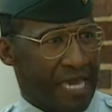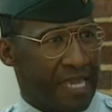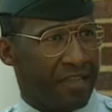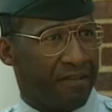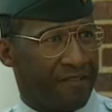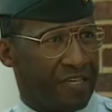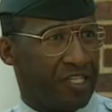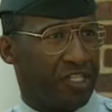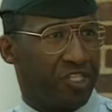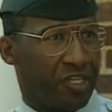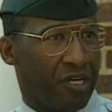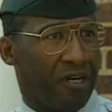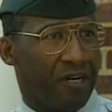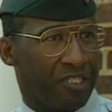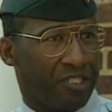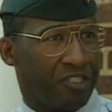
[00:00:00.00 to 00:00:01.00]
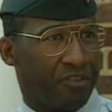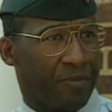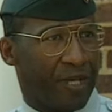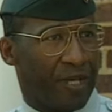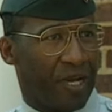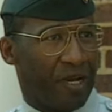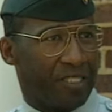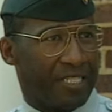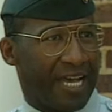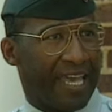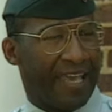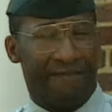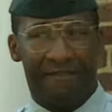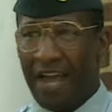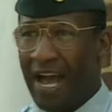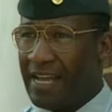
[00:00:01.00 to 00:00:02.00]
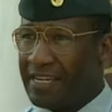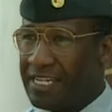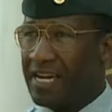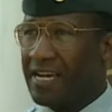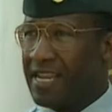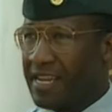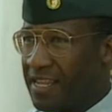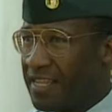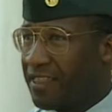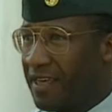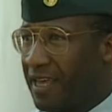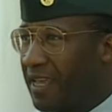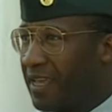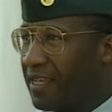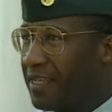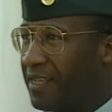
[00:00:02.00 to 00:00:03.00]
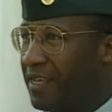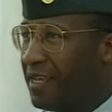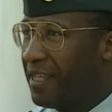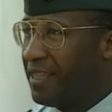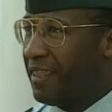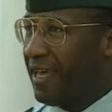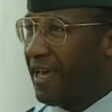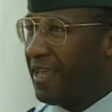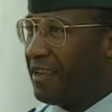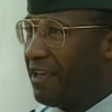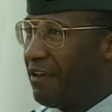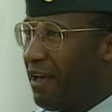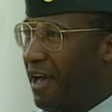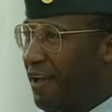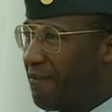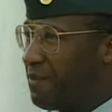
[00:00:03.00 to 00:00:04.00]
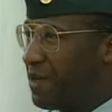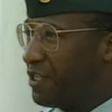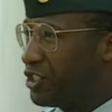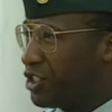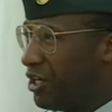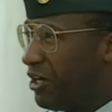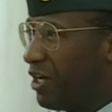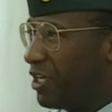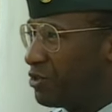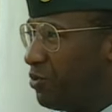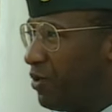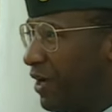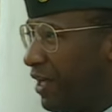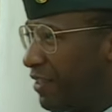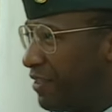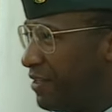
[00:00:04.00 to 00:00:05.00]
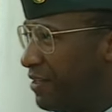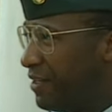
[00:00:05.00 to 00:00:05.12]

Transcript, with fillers: any of these charges because I have not done anything that I've been charged with.